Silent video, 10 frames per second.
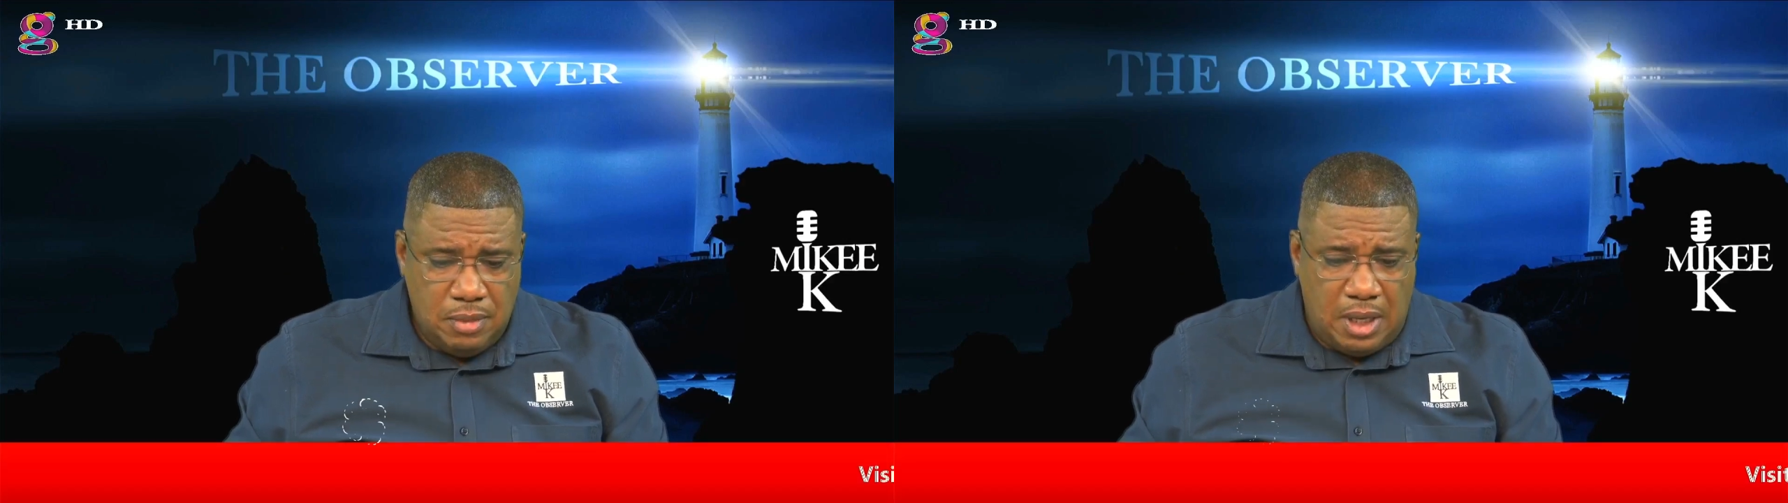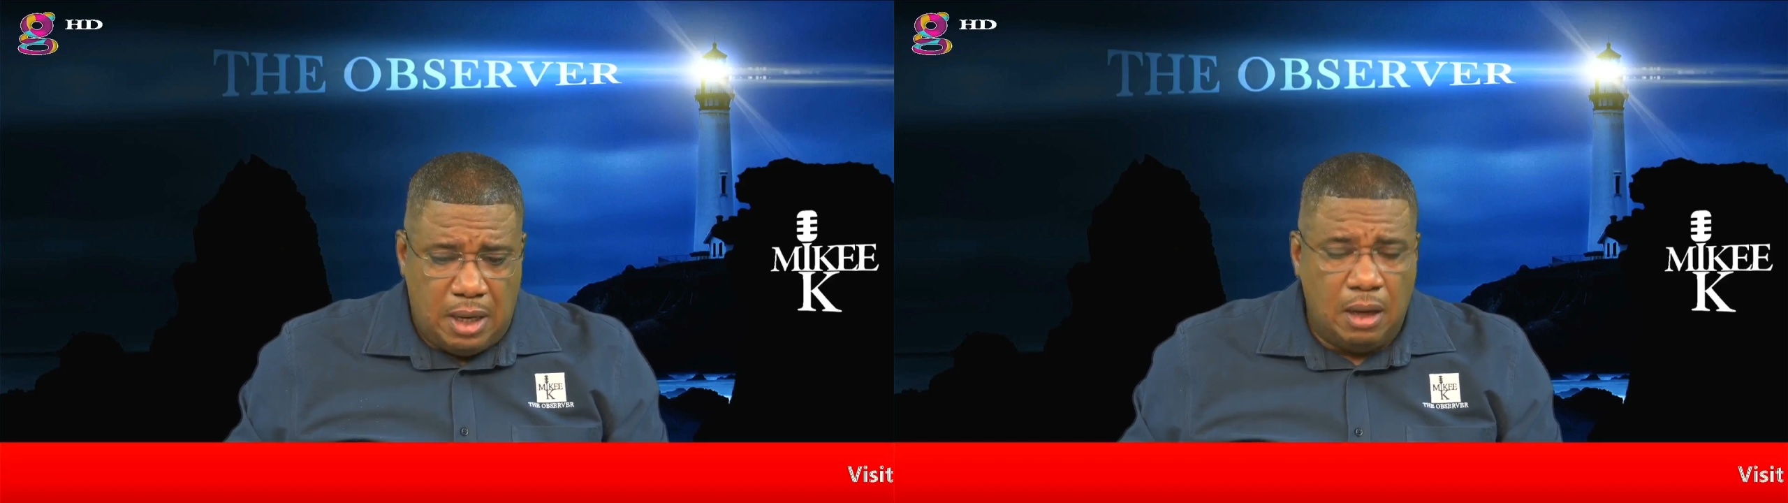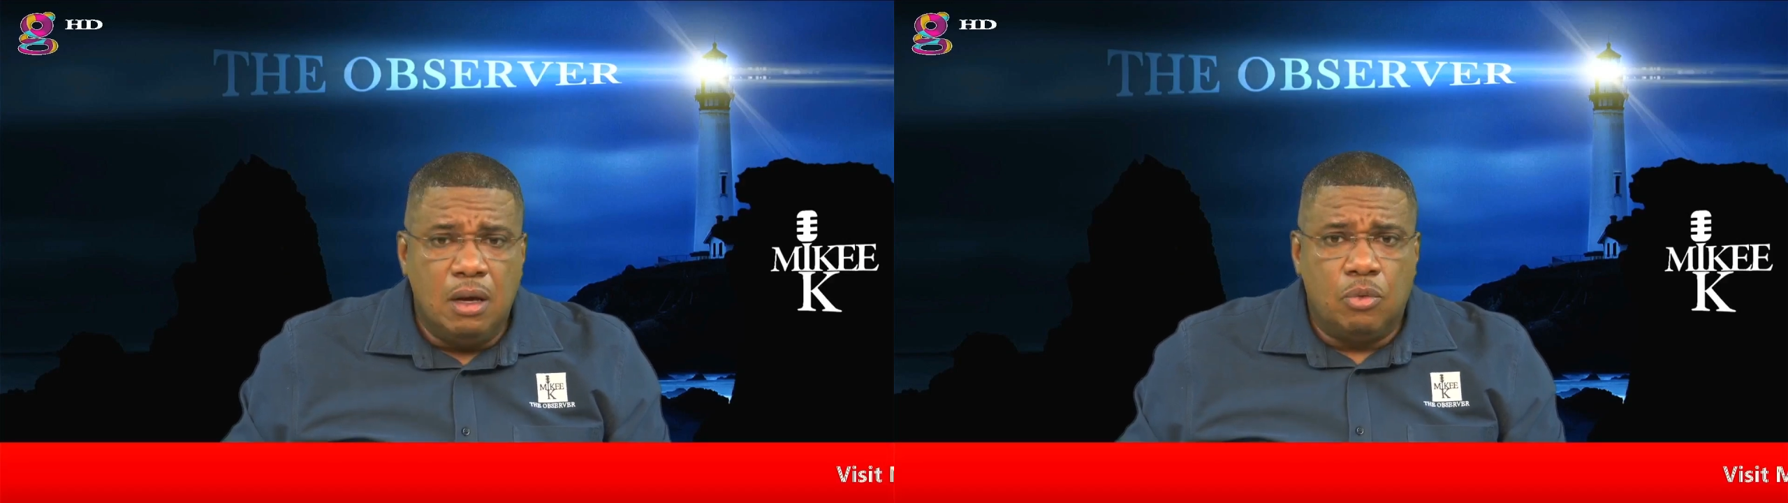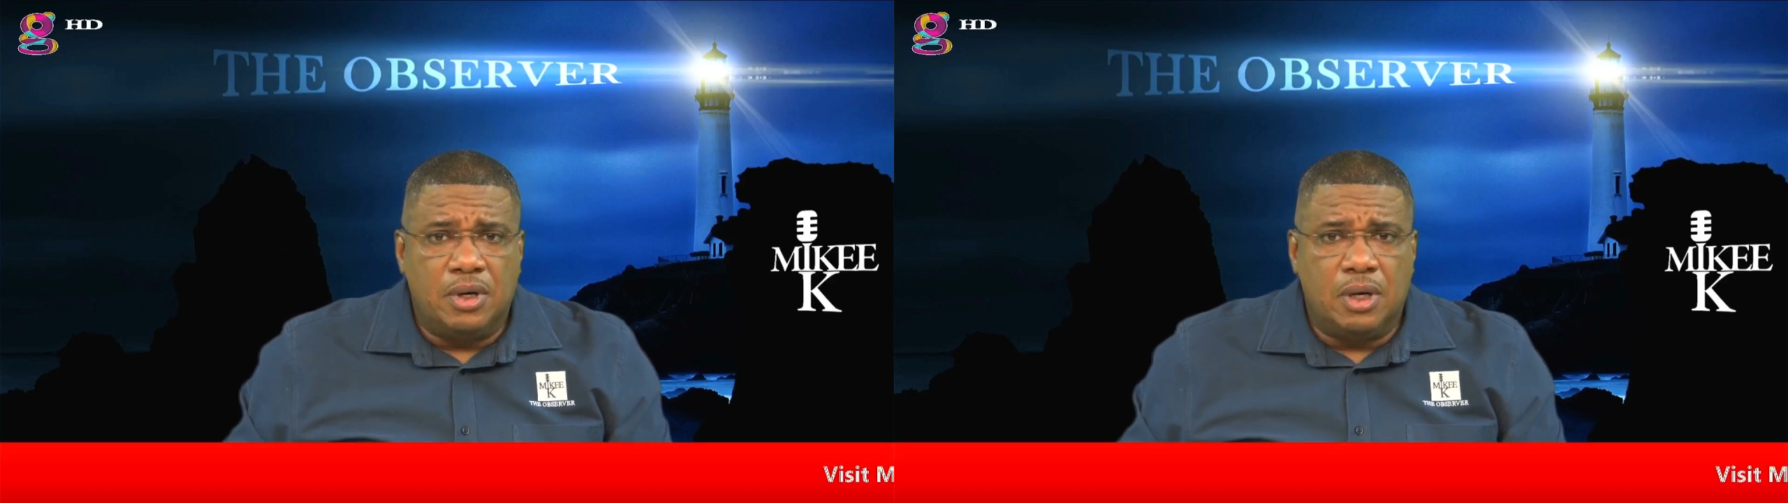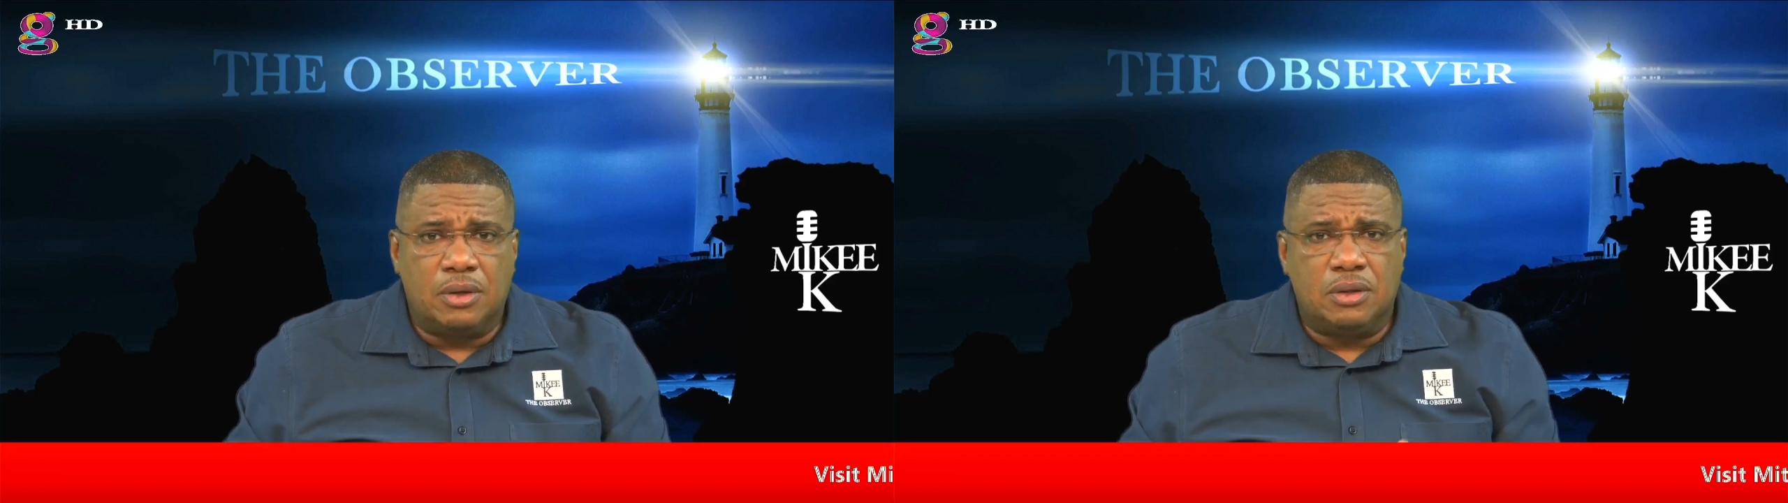Yeah, we're
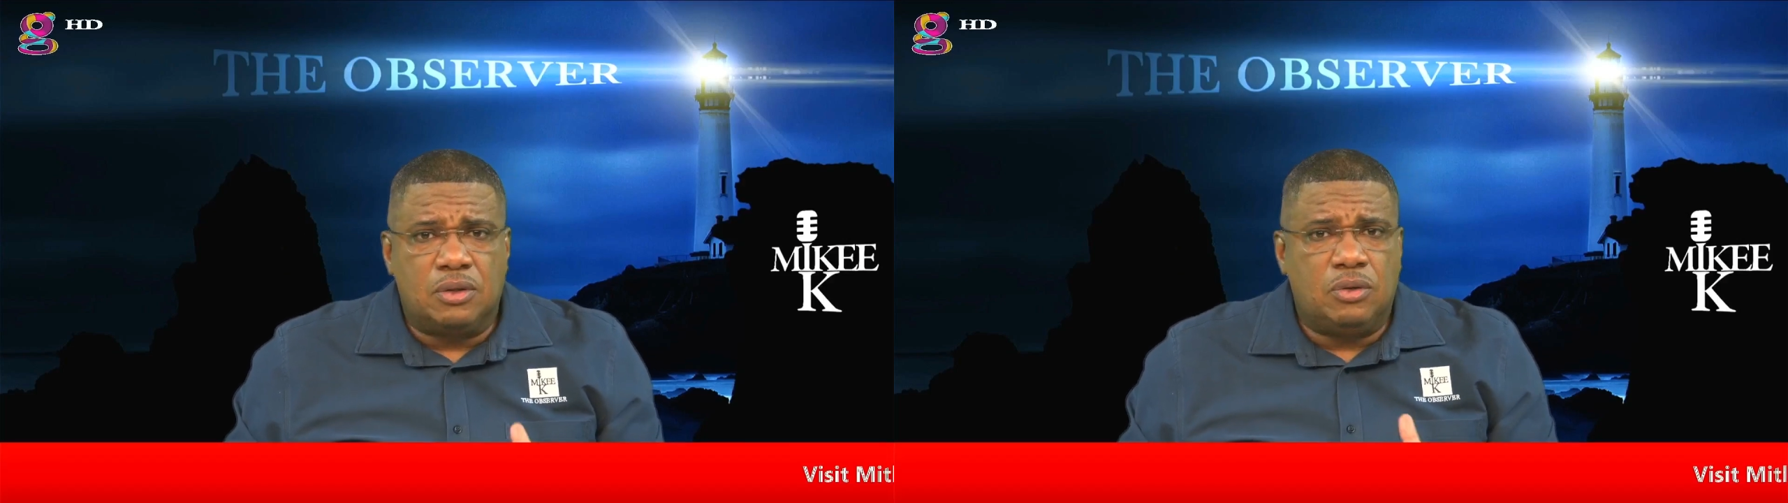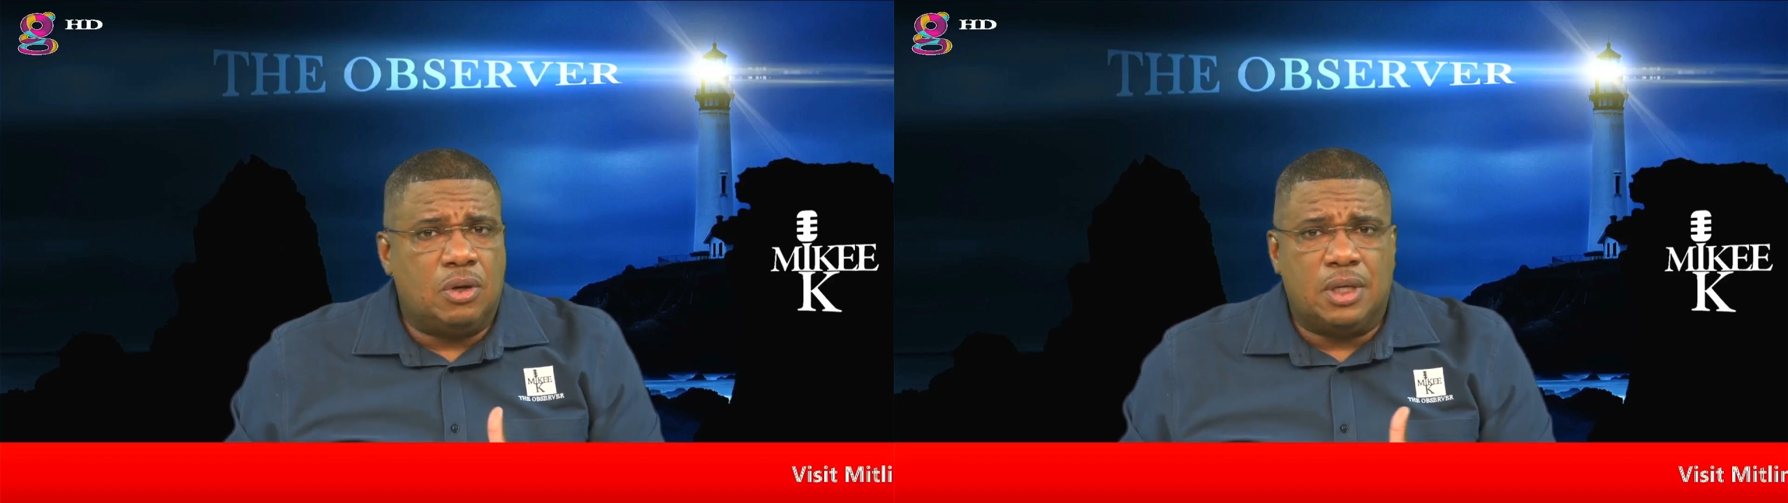not going to call